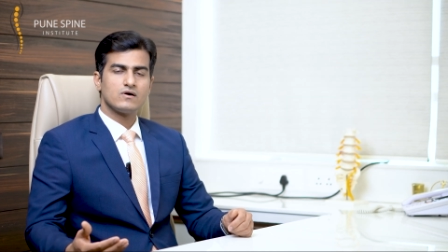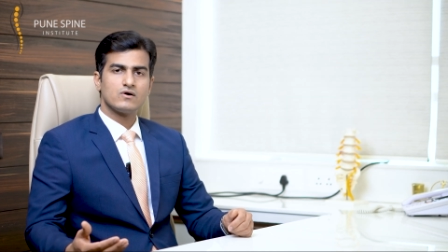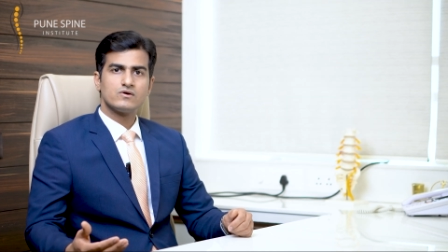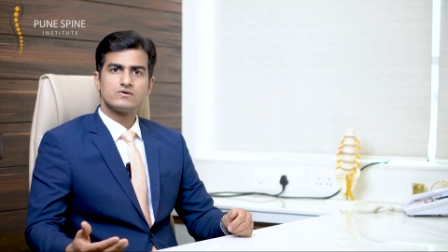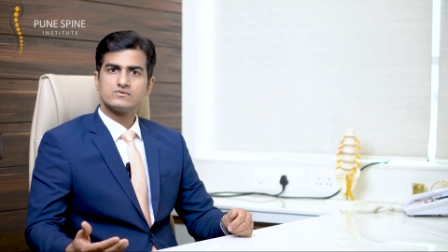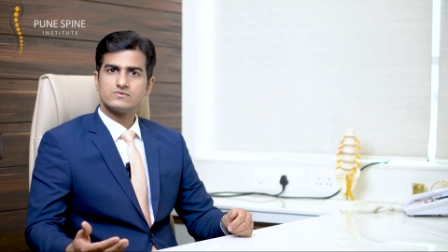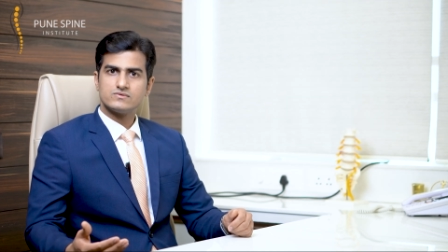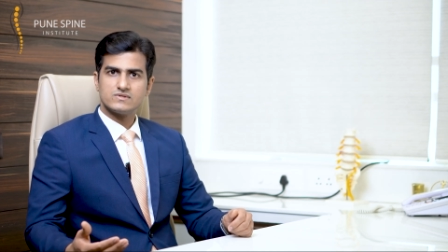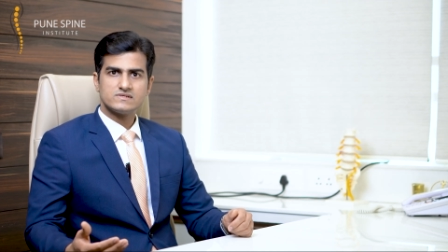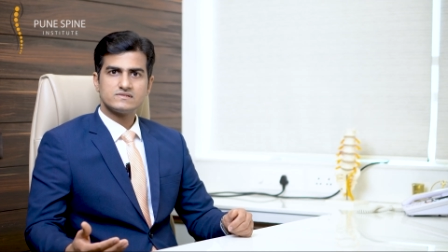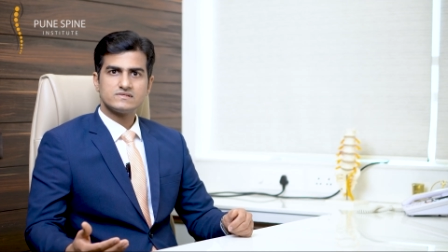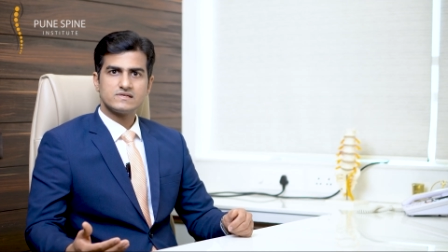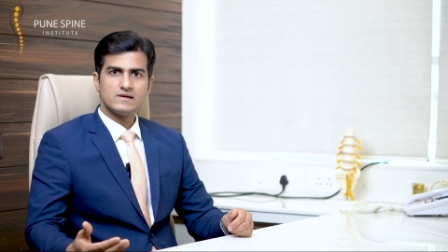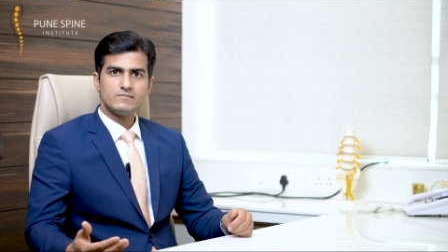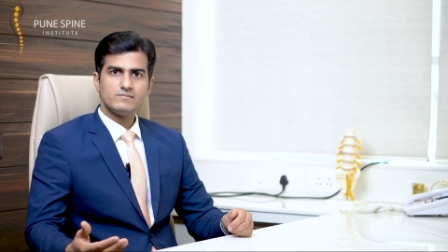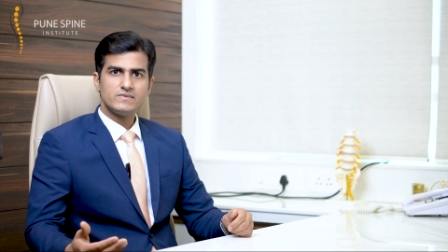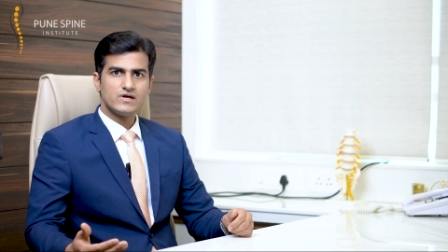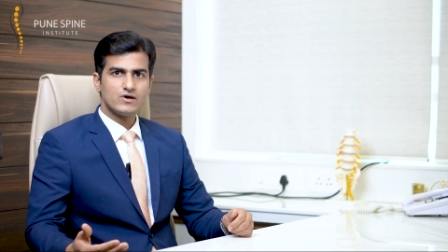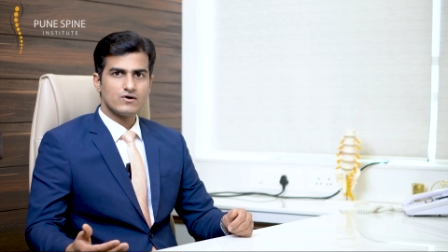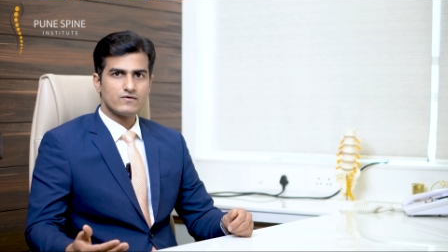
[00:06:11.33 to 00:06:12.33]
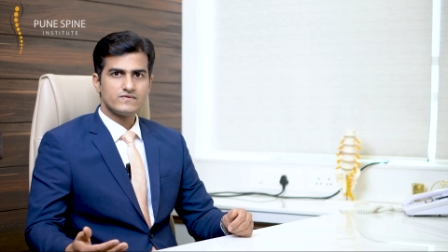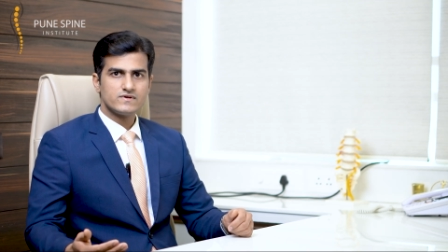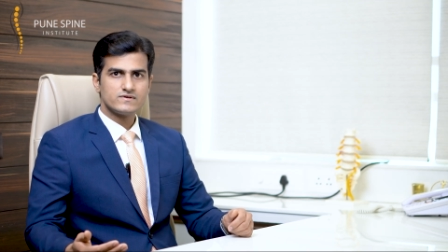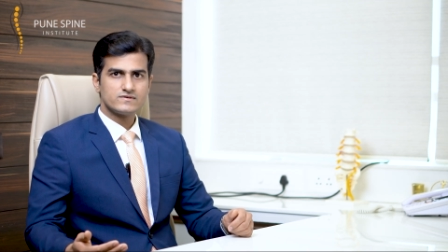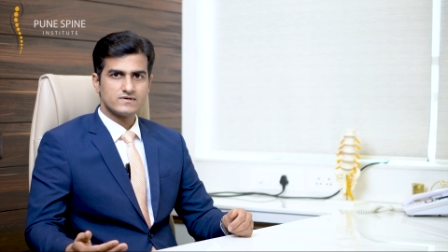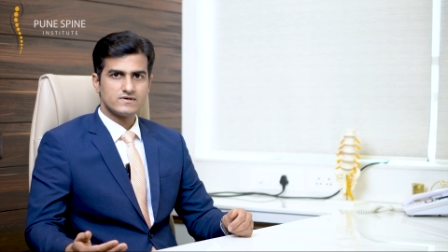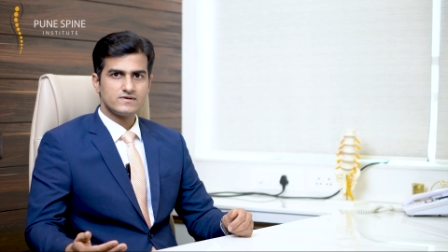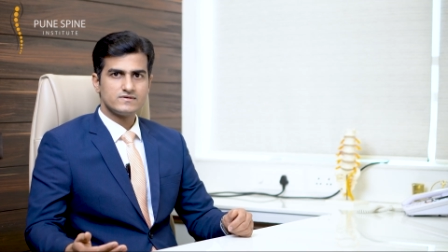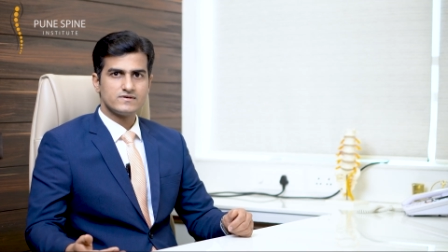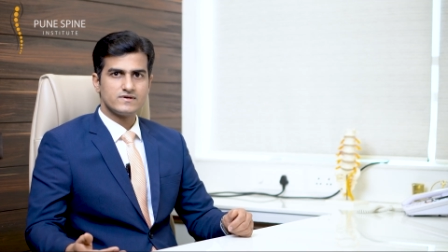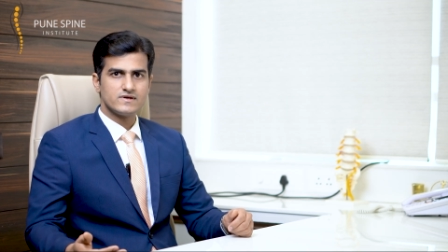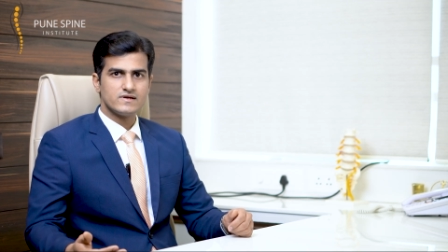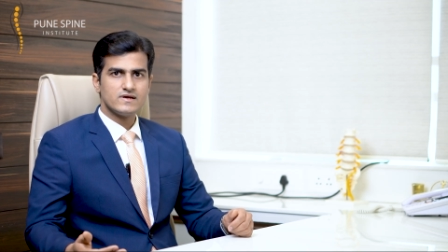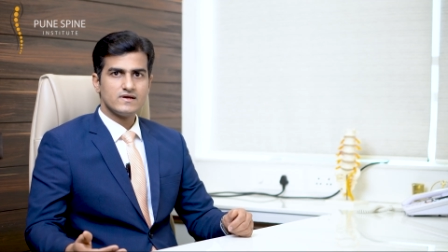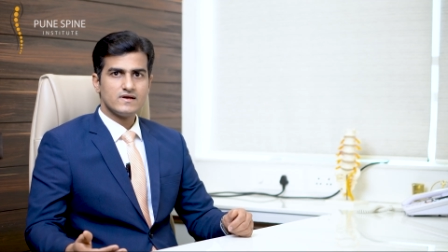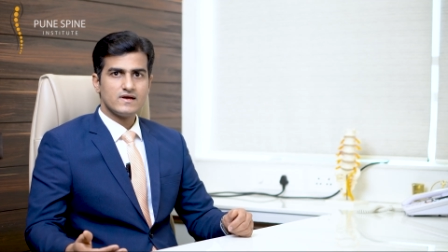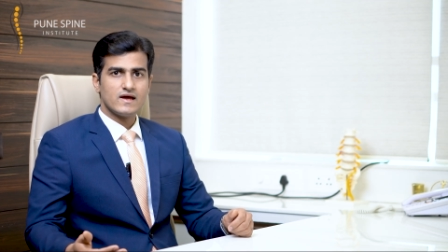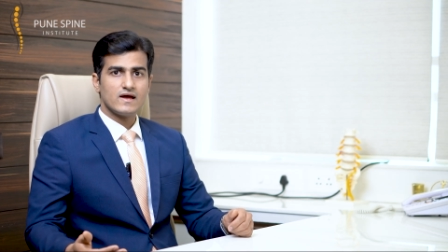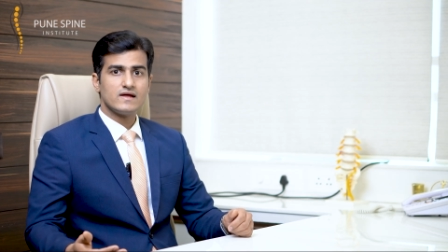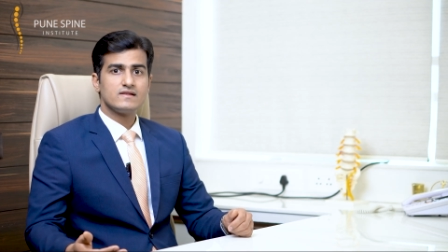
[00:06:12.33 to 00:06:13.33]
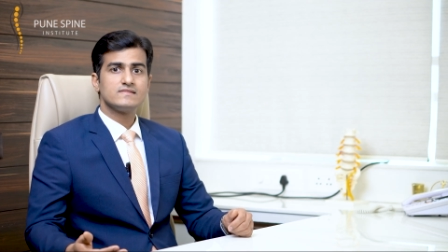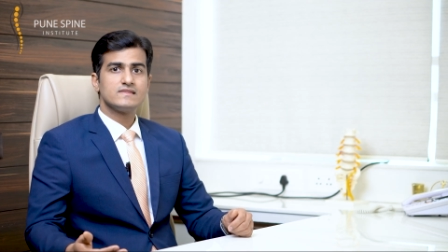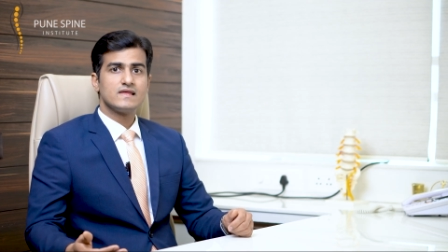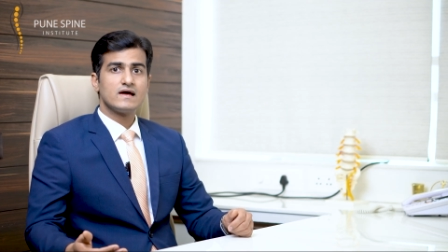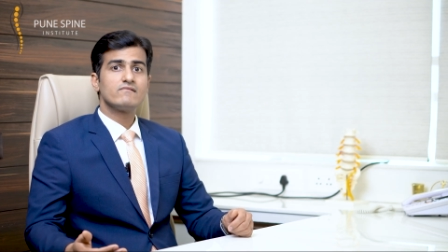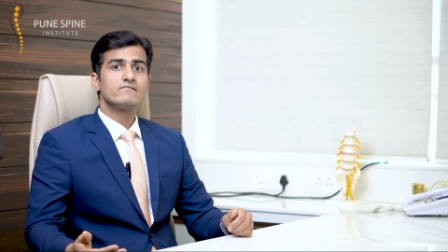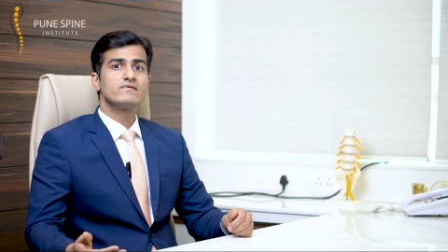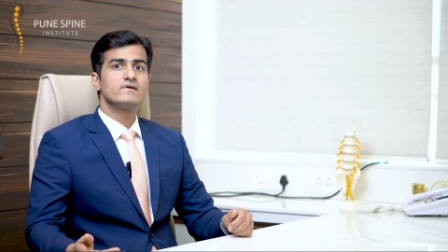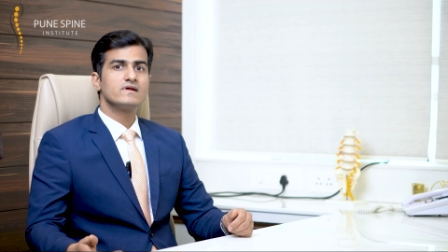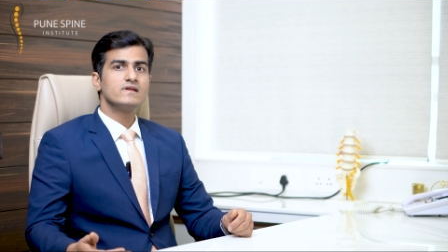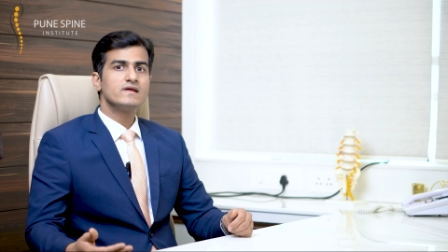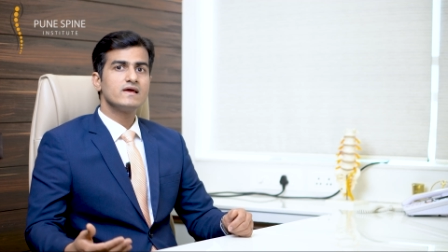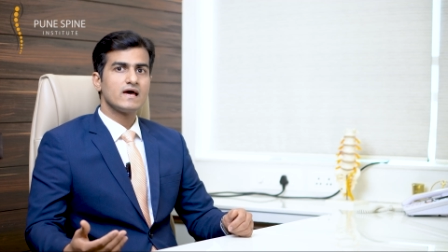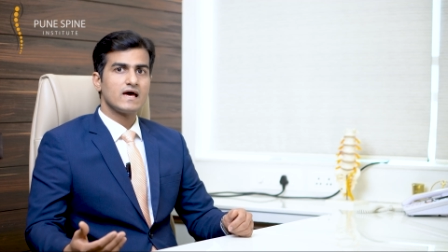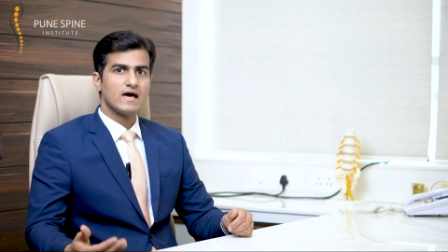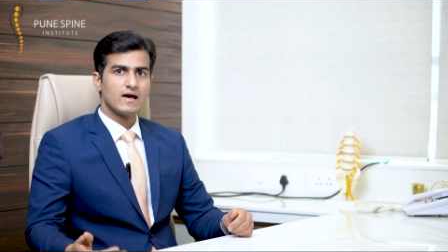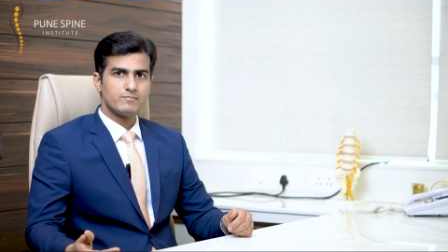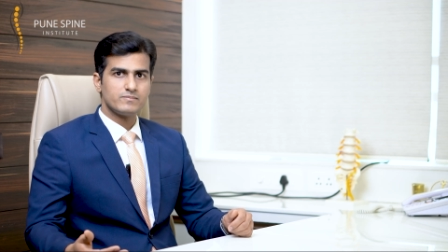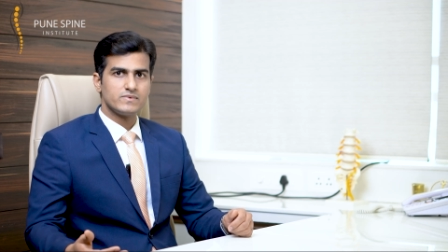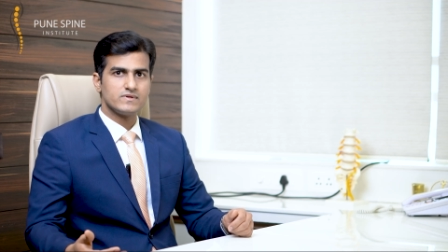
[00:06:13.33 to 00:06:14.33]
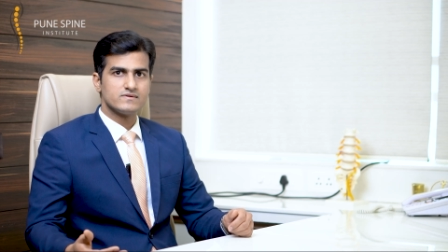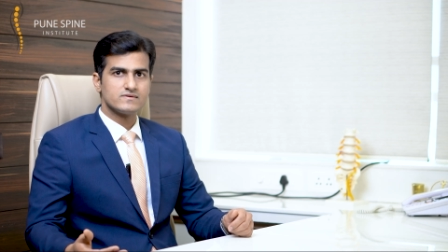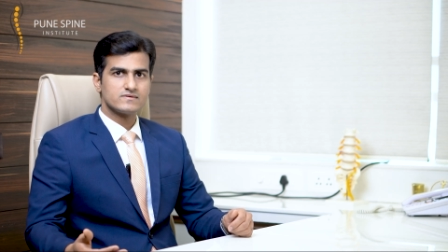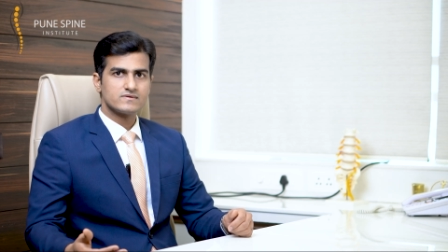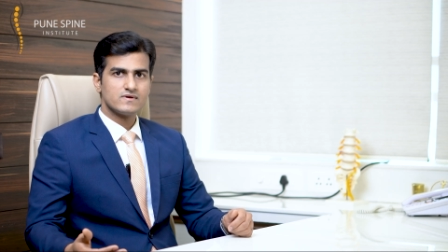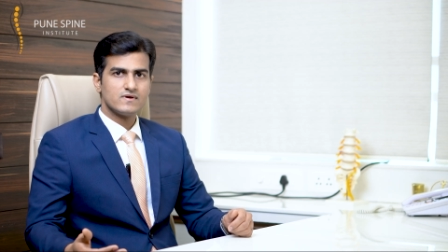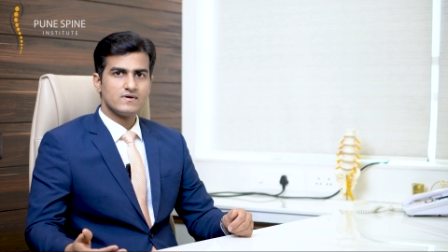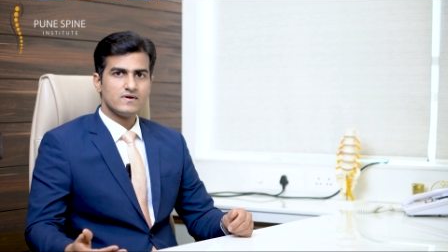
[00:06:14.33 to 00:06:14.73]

onto the same day of the surgery and that really happens.